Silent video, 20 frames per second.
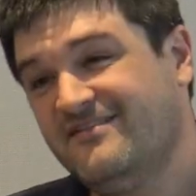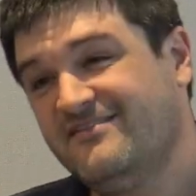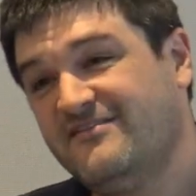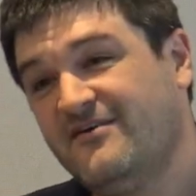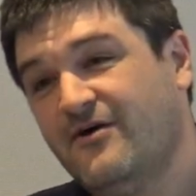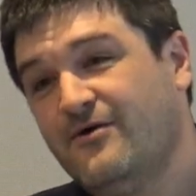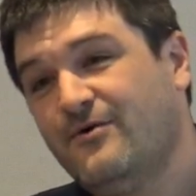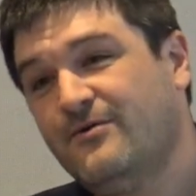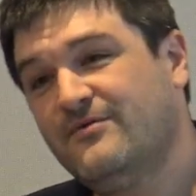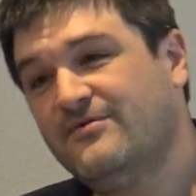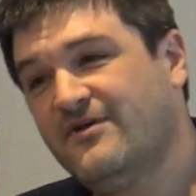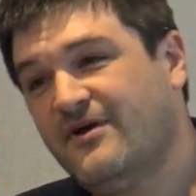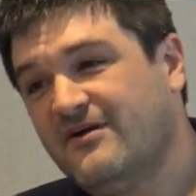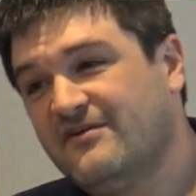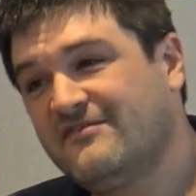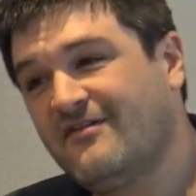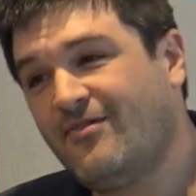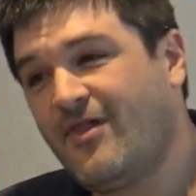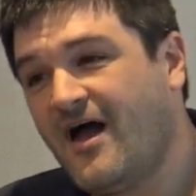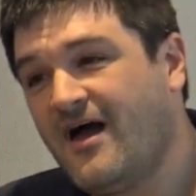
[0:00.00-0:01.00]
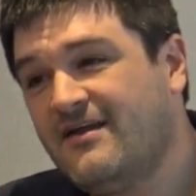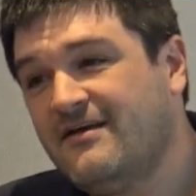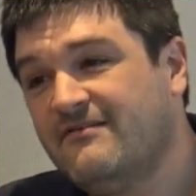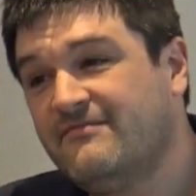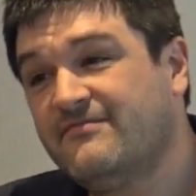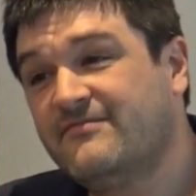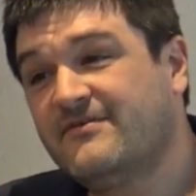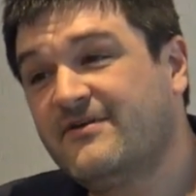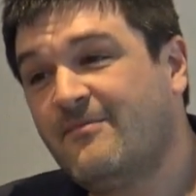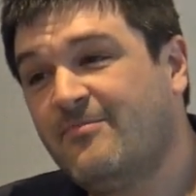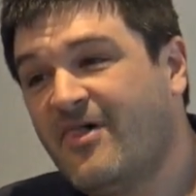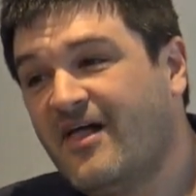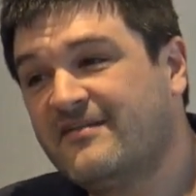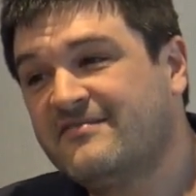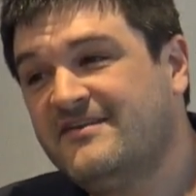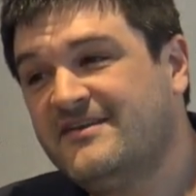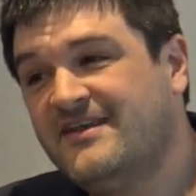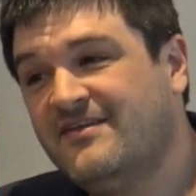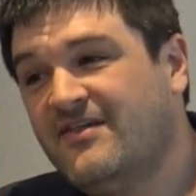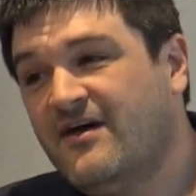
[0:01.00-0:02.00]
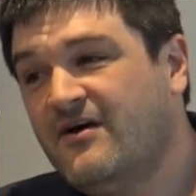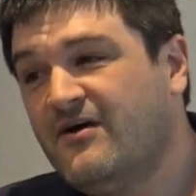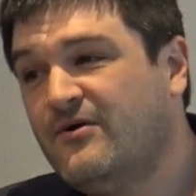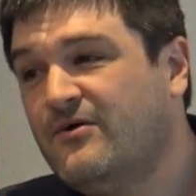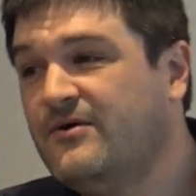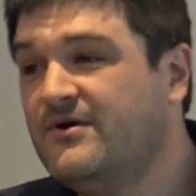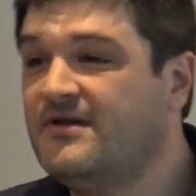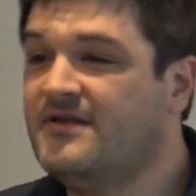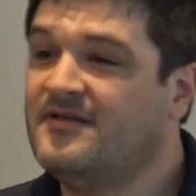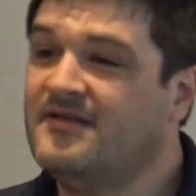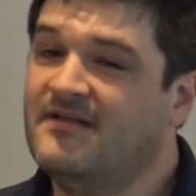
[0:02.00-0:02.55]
So there's a lot of complexity, though,